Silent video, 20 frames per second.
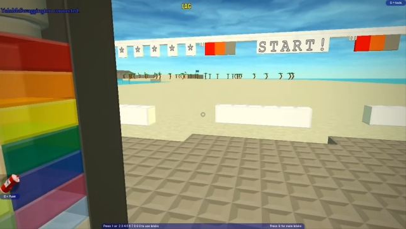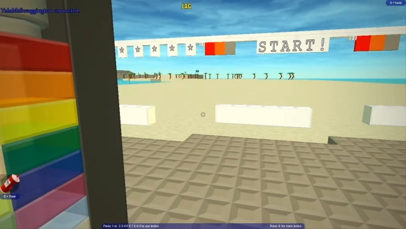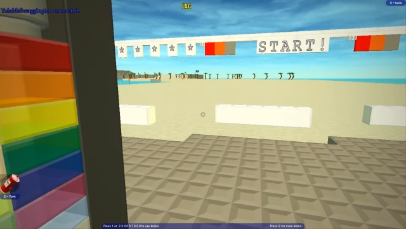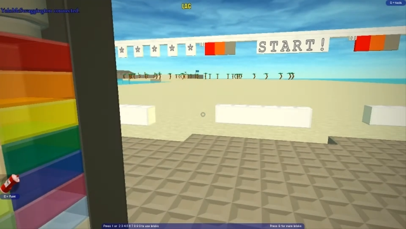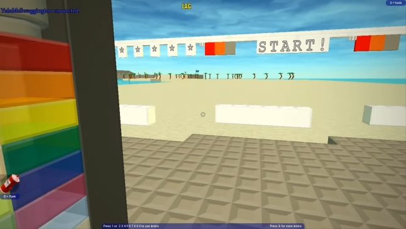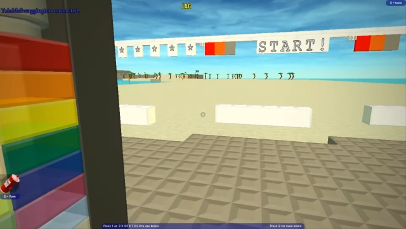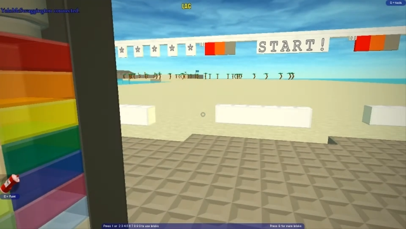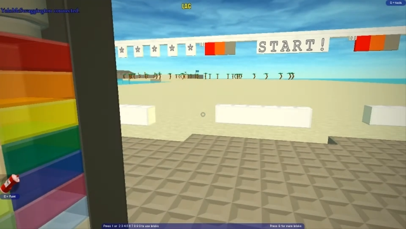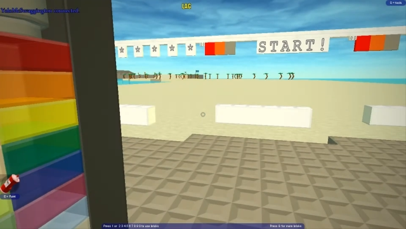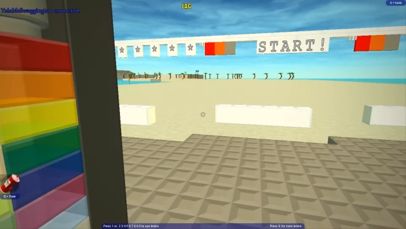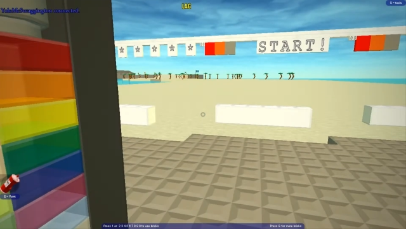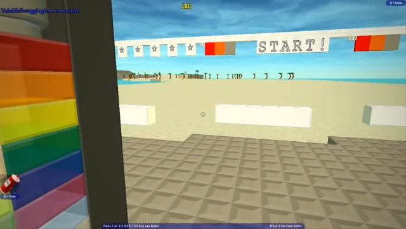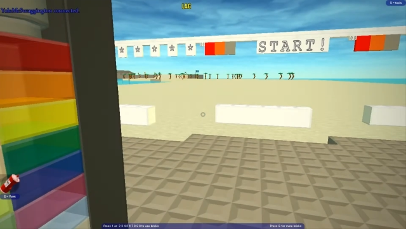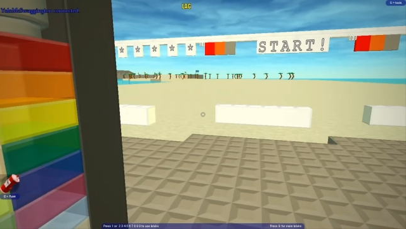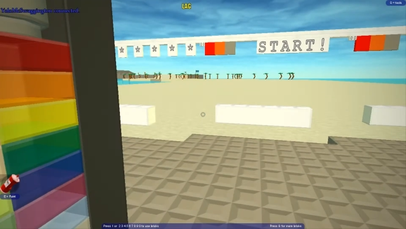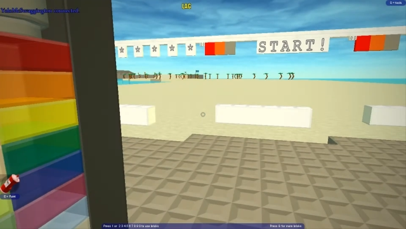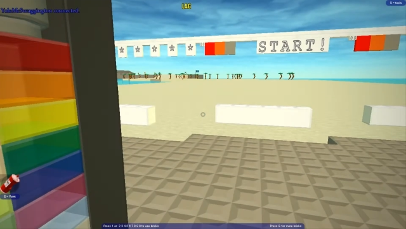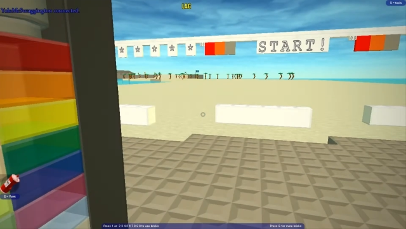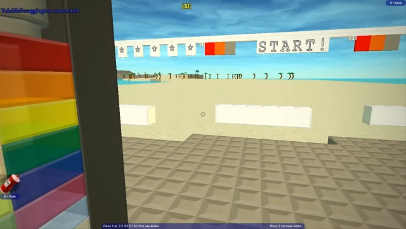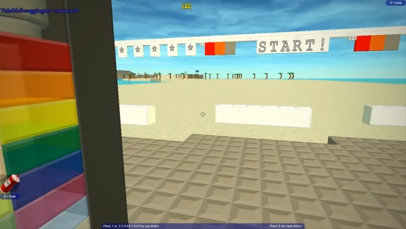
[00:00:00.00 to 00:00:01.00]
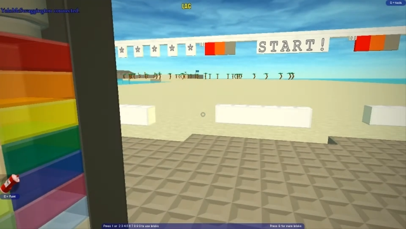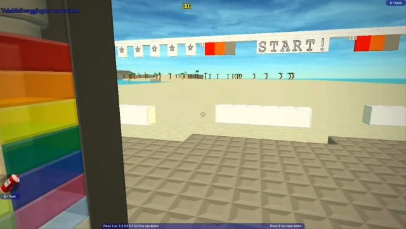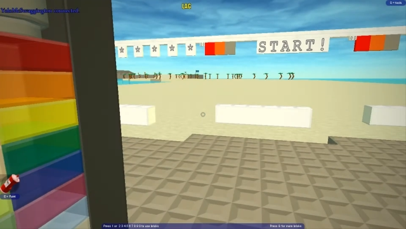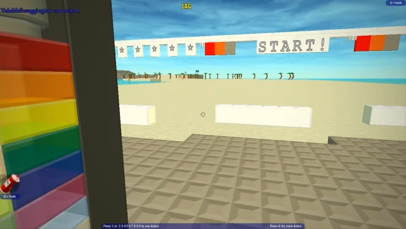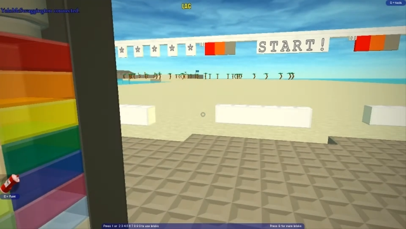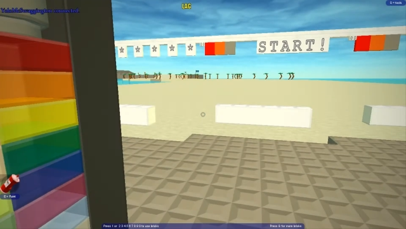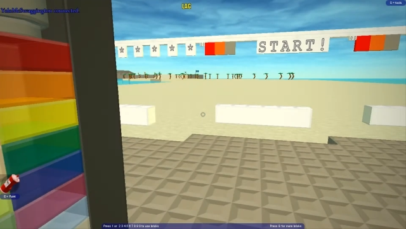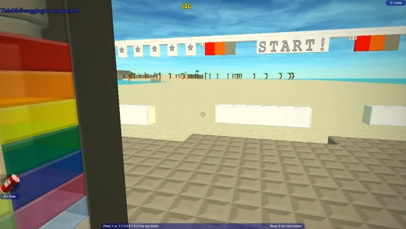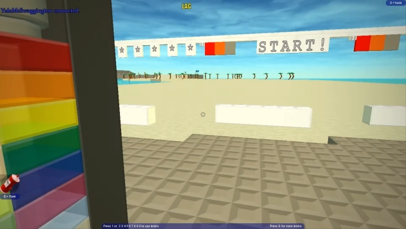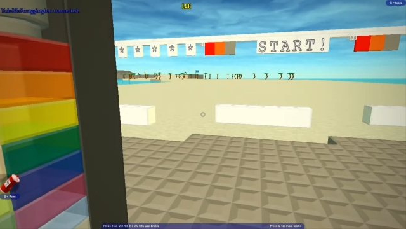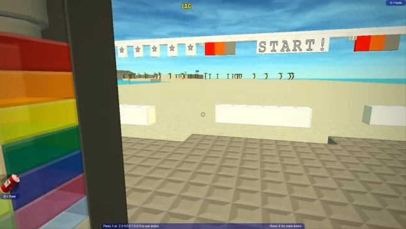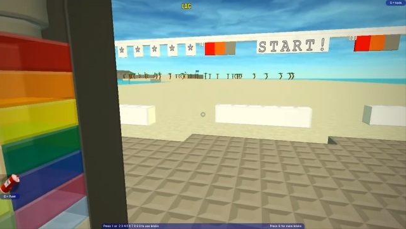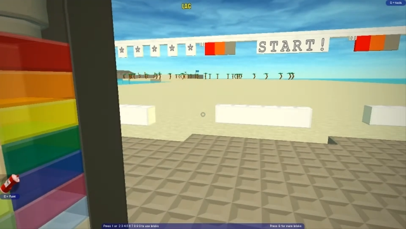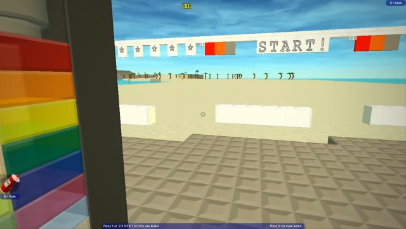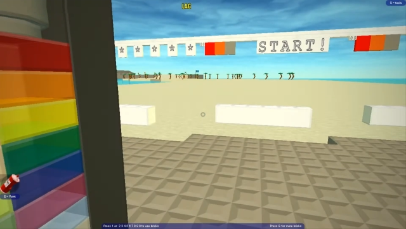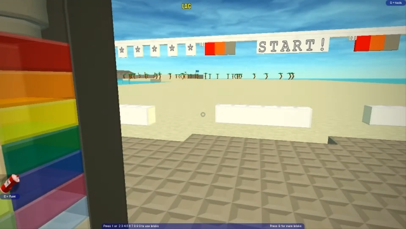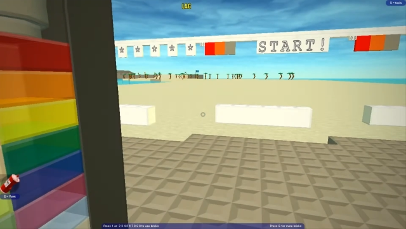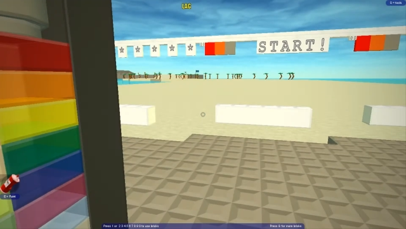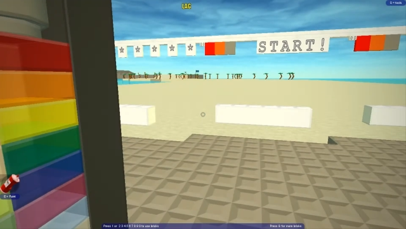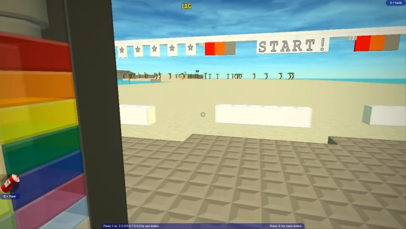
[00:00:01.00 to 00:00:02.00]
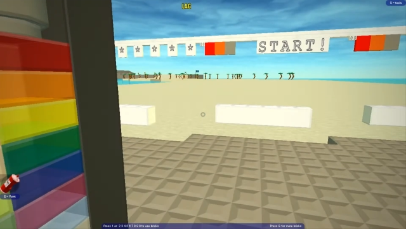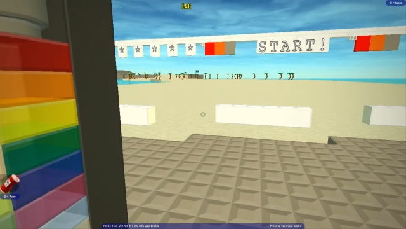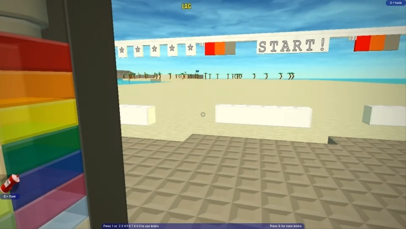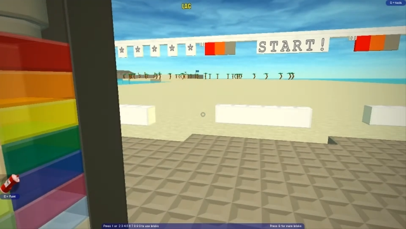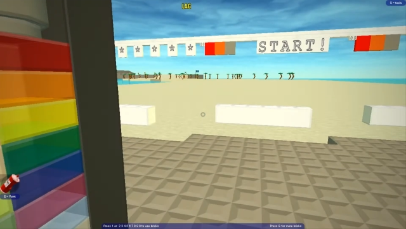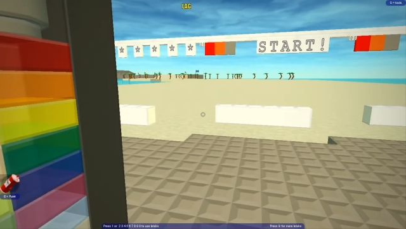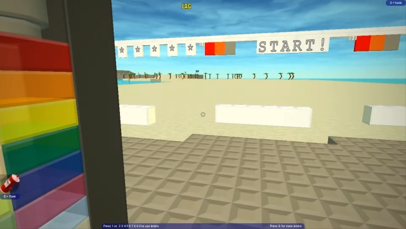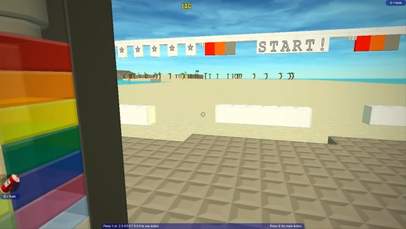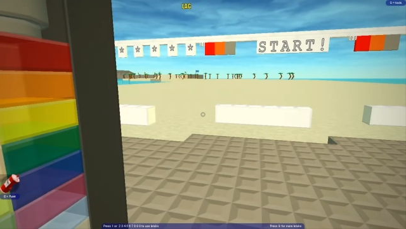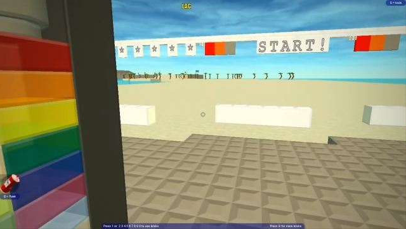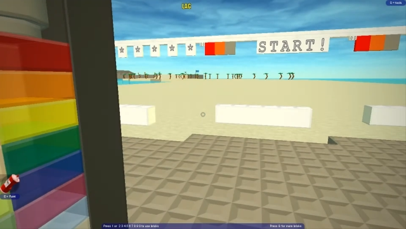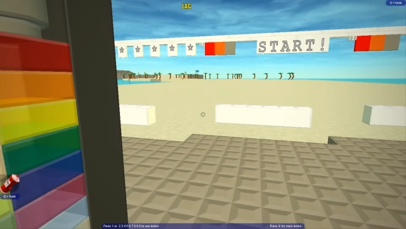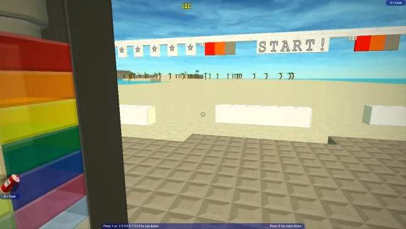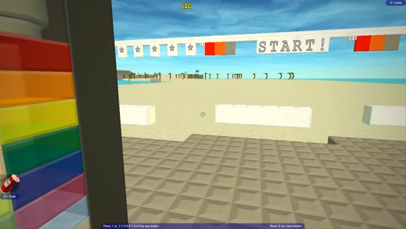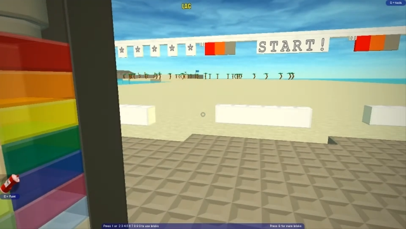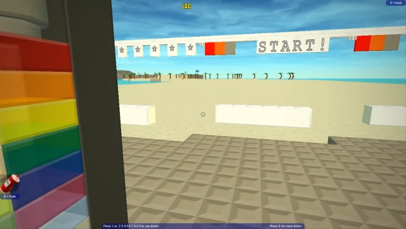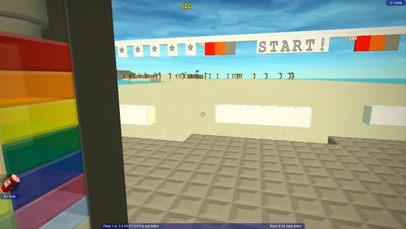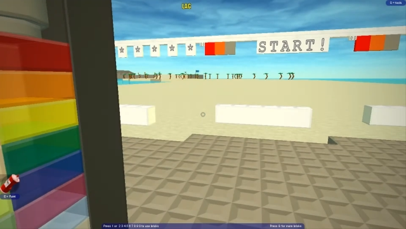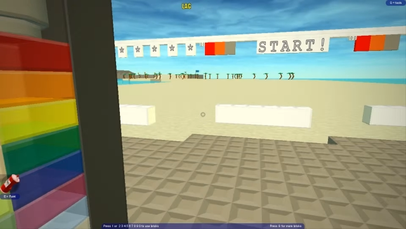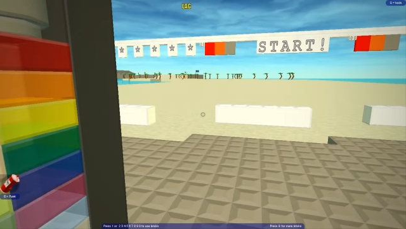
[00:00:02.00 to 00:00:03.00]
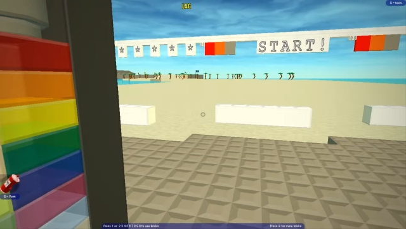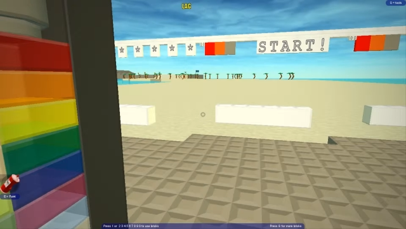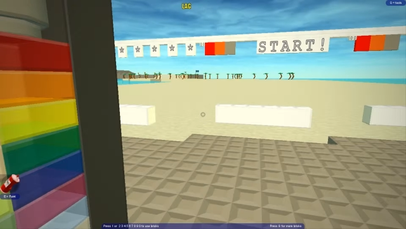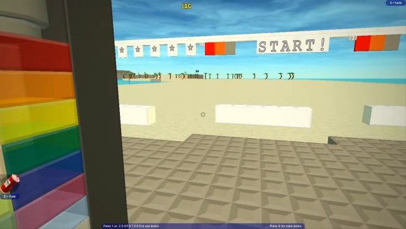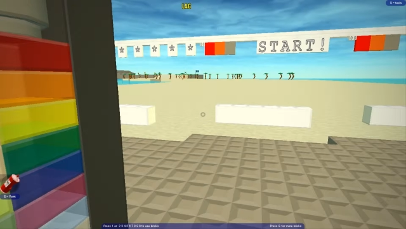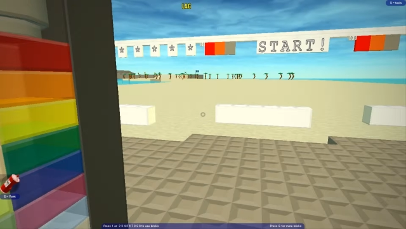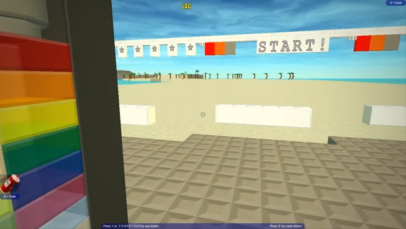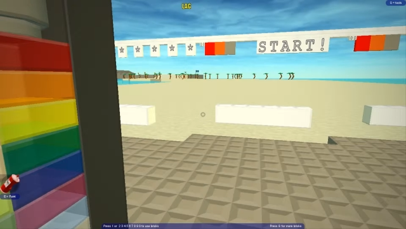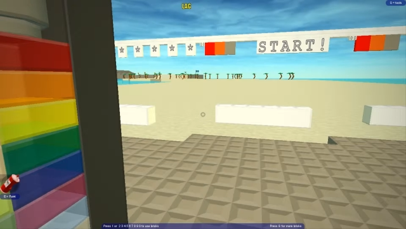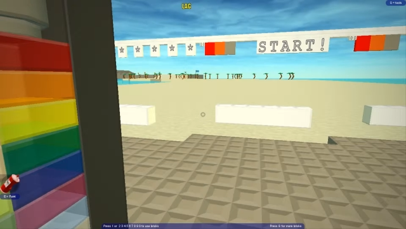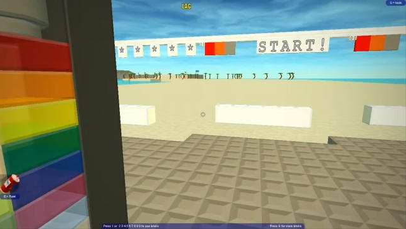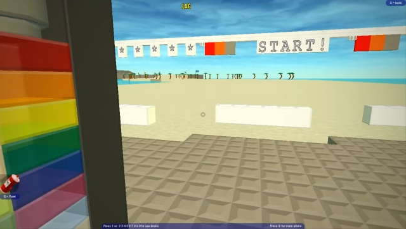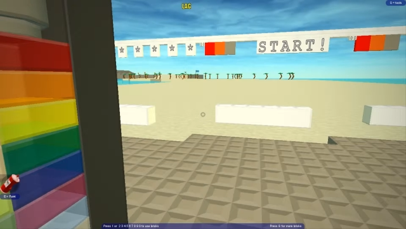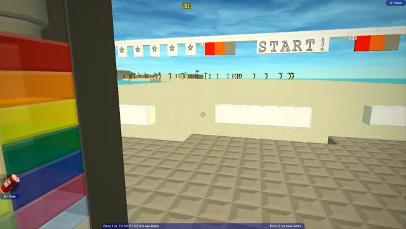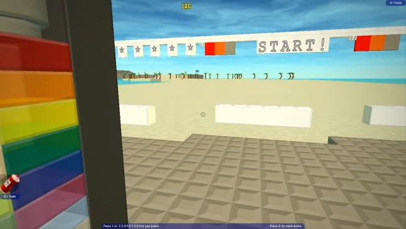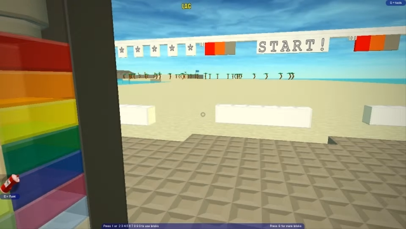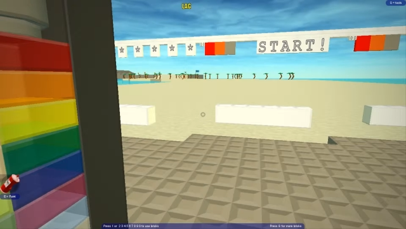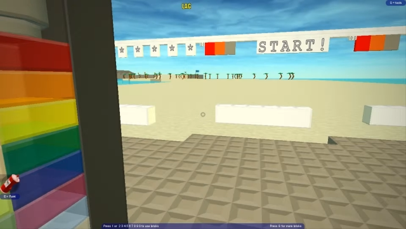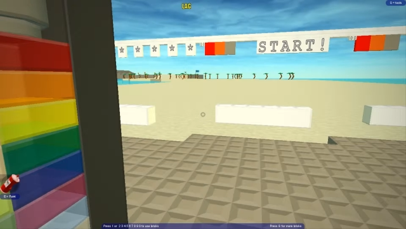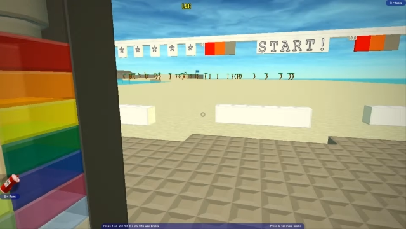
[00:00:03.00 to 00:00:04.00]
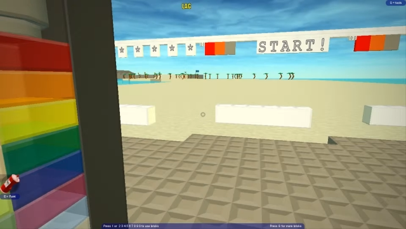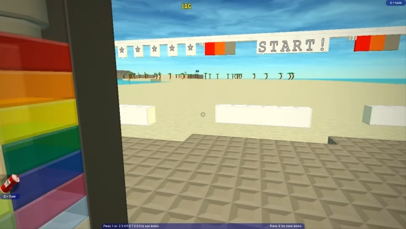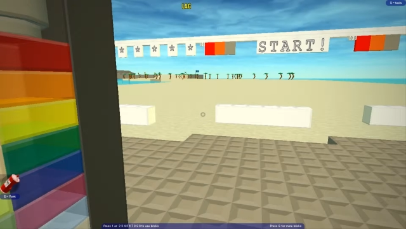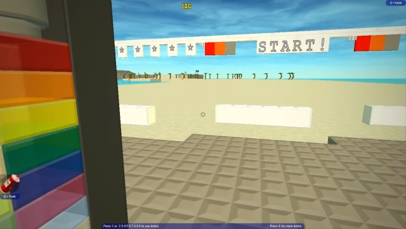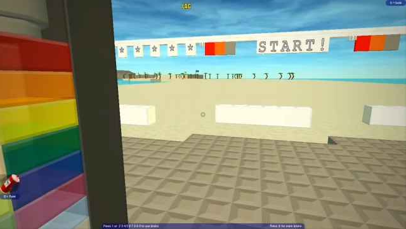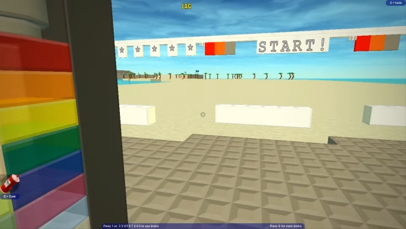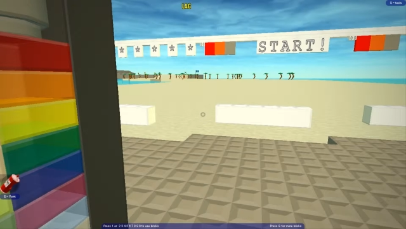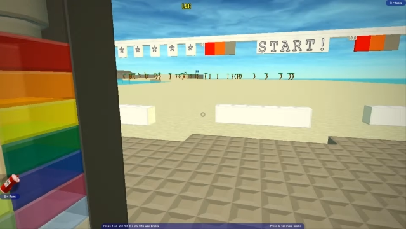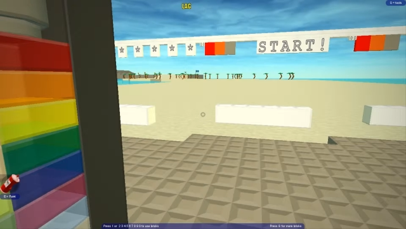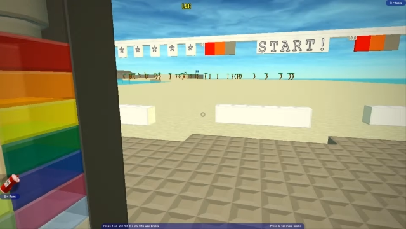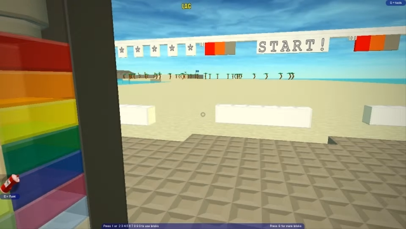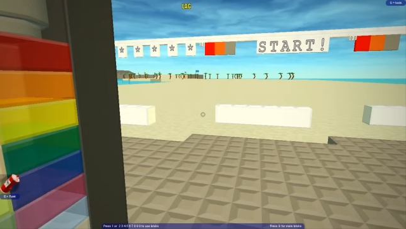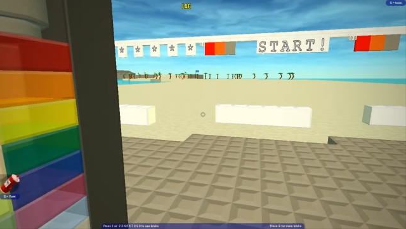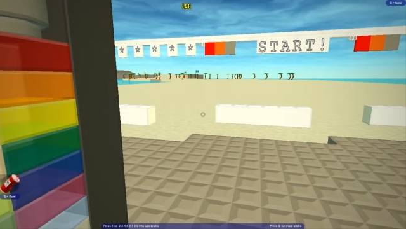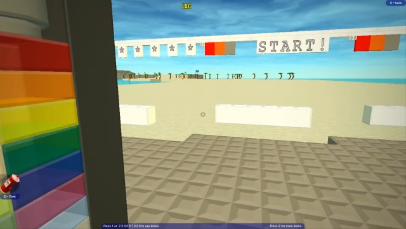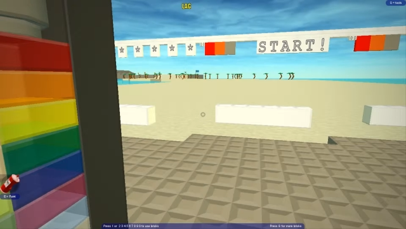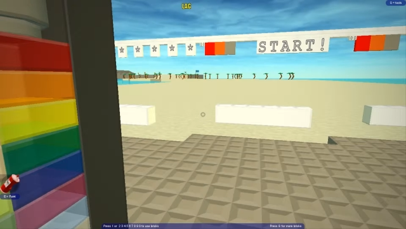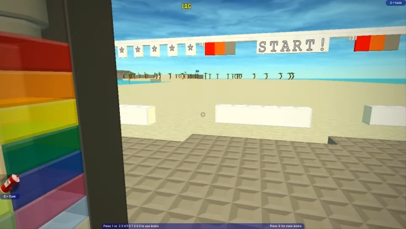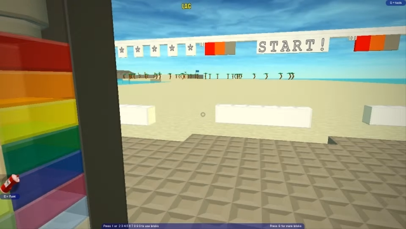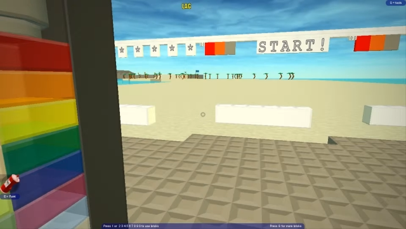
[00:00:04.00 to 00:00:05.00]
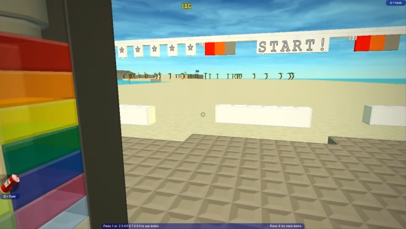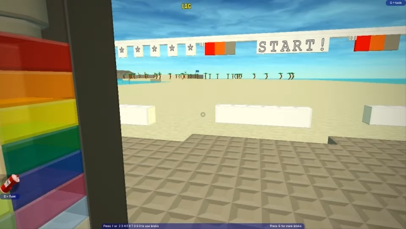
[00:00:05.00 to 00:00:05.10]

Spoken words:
Nobody's mouth can be seen.